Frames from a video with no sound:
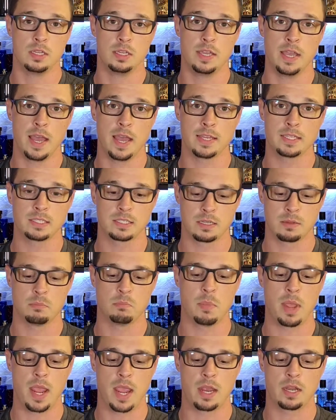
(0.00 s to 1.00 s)
Guess
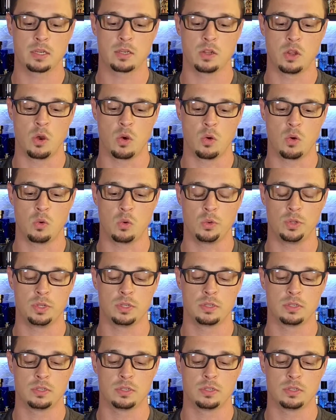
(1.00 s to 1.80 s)
Man Gold.